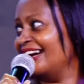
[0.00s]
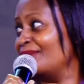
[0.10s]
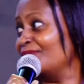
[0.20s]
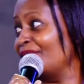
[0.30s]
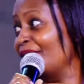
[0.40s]
I
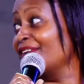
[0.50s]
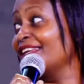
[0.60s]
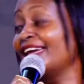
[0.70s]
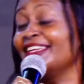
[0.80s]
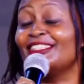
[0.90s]

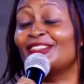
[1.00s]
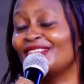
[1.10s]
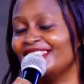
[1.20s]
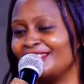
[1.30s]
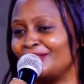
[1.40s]

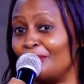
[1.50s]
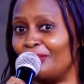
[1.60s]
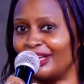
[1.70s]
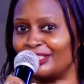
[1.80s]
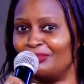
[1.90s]
enjoyed it so
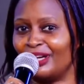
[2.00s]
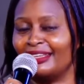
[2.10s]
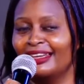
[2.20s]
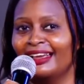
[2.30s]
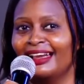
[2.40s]
much, but
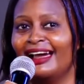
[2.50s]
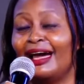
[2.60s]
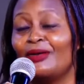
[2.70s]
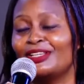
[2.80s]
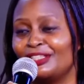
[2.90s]

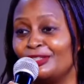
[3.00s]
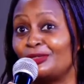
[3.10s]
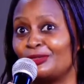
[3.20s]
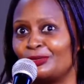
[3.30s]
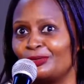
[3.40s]
I wasn't
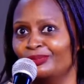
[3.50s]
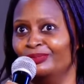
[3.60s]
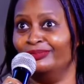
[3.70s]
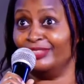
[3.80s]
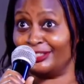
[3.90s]
used to
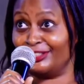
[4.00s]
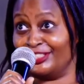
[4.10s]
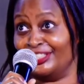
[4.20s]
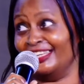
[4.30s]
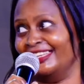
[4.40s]
just
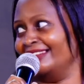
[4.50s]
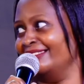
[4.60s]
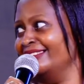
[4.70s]
chilling.